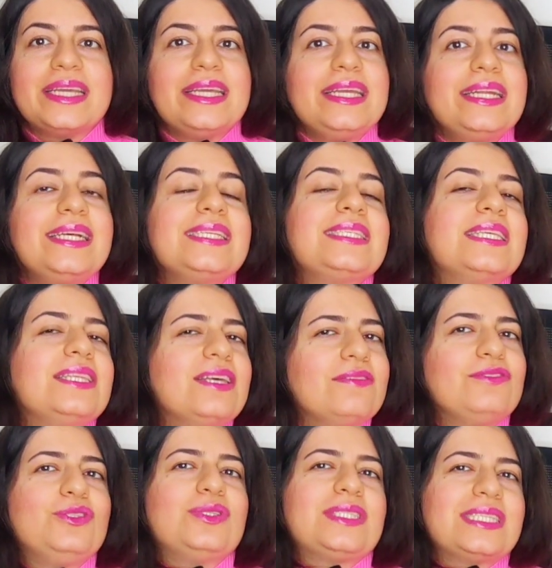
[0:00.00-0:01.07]
Instead
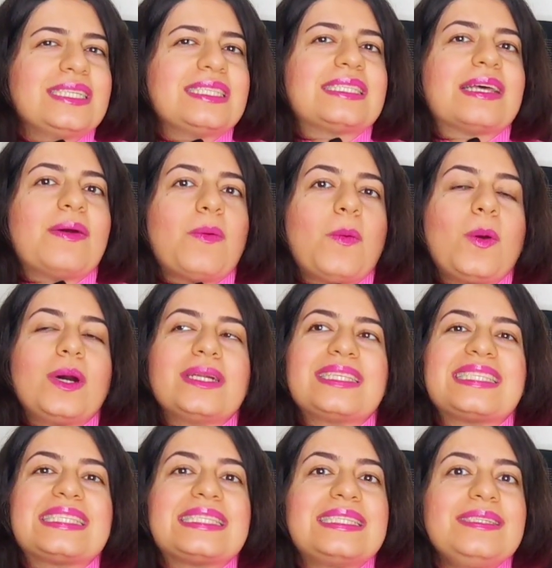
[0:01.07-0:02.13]
of using the word
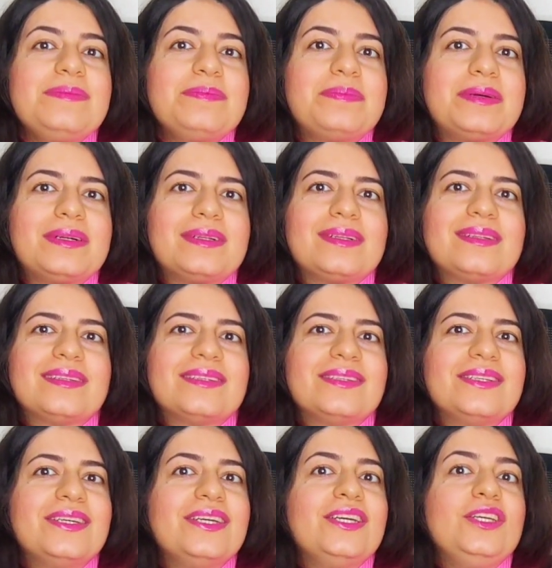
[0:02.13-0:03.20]
simple,
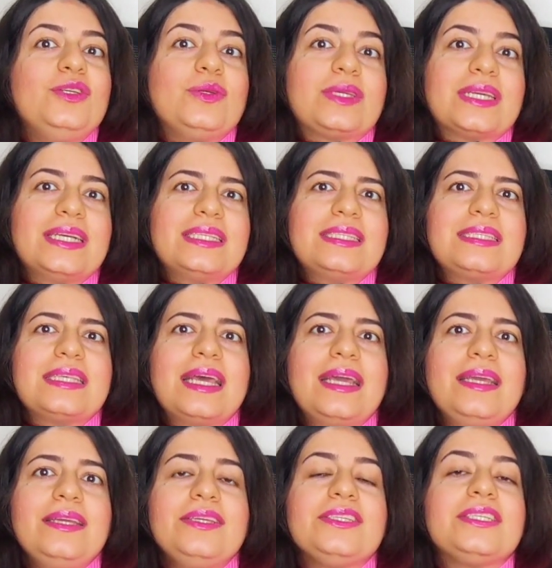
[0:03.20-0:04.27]
you can
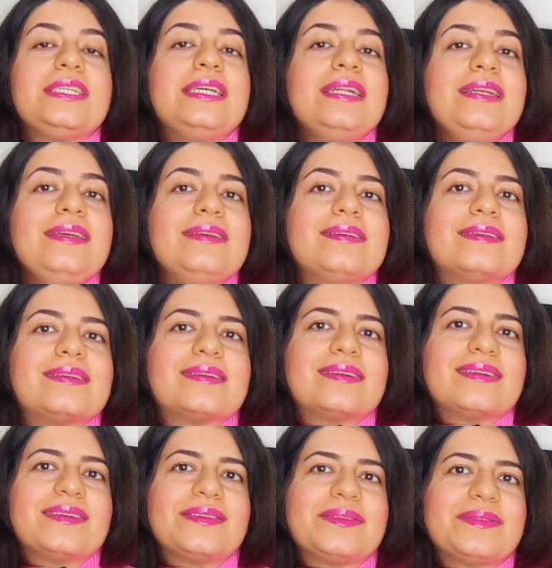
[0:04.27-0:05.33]
say clear.